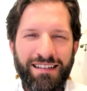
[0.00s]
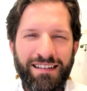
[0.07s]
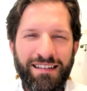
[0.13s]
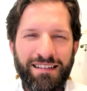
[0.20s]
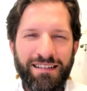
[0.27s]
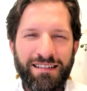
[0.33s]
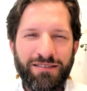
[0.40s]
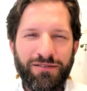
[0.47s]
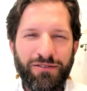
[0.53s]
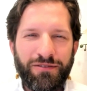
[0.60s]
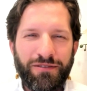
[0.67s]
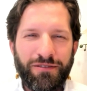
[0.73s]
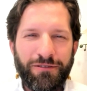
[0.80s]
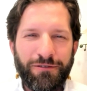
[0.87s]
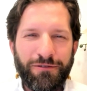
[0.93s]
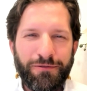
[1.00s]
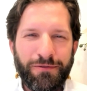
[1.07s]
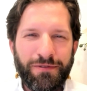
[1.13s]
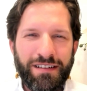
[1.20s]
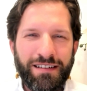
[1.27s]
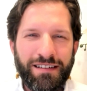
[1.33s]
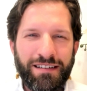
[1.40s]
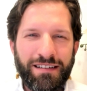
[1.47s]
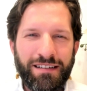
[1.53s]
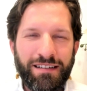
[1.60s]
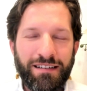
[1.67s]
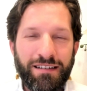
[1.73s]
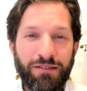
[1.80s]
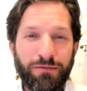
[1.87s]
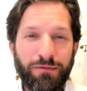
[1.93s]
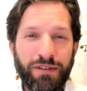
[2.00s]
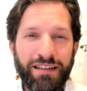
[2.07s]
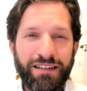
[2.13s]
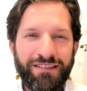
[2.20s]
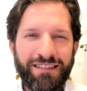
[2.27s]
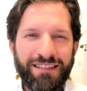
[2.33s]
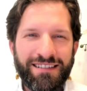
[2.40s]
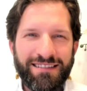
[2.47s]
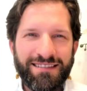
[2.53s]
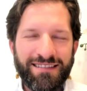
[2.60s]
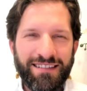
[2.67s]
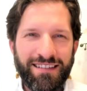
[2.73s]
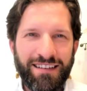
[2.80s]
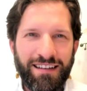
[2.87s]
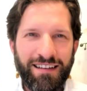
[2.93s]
It is your own awareness.